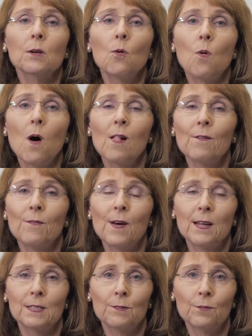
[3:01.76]

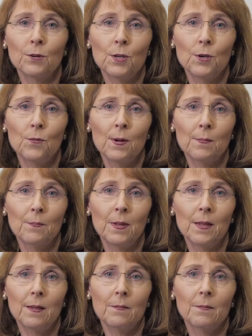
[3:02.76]
qualifies for
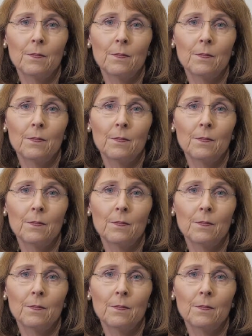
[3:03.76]
QMB.